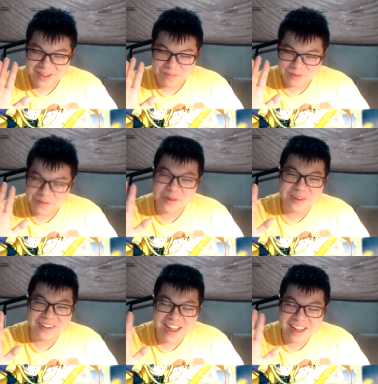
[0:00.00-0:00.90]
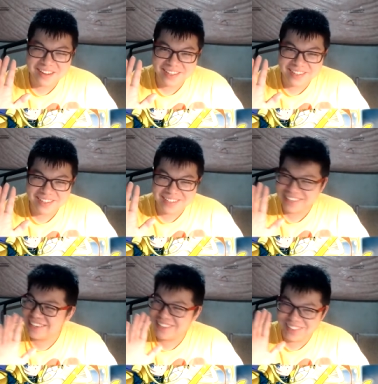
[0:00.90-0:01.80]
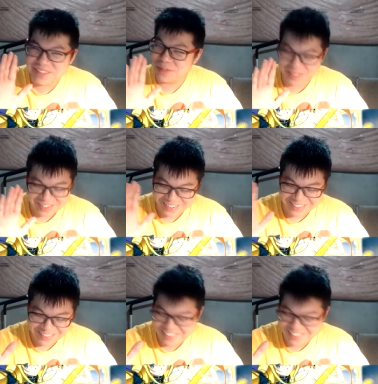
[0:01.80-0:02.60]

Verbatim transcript: before you start